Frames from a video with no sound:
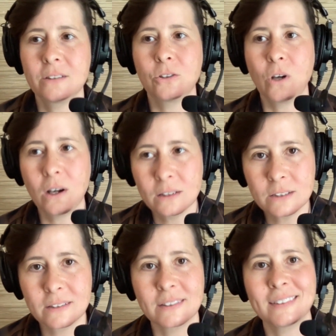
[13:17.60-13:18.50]
So
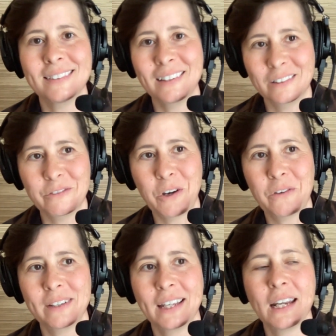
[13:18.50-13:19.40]
consciousness is
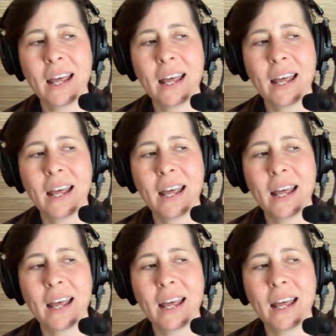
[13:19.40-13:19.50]
evolving,